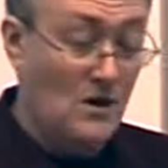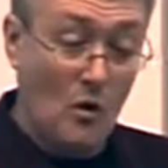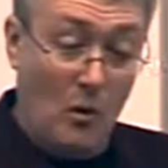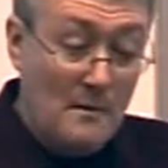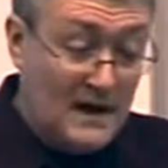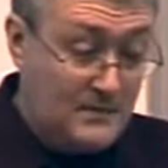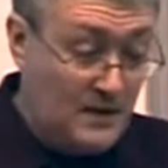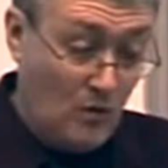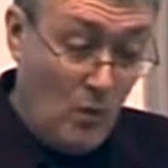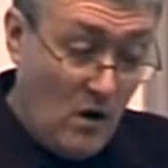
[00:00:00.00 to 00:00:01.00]
or
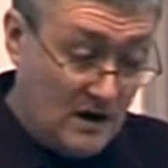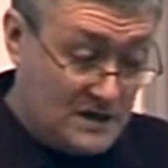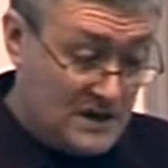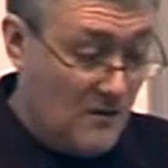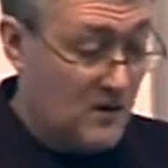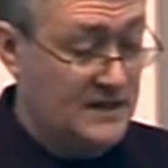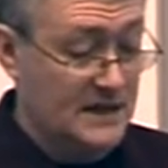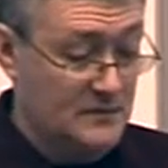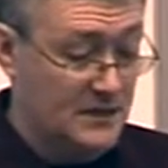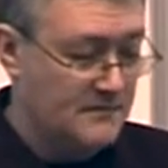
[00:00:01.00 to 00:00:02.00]
maybe the wireless network
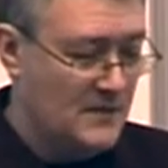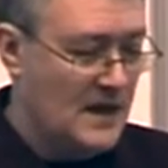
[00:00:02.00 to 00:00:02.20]
adapter,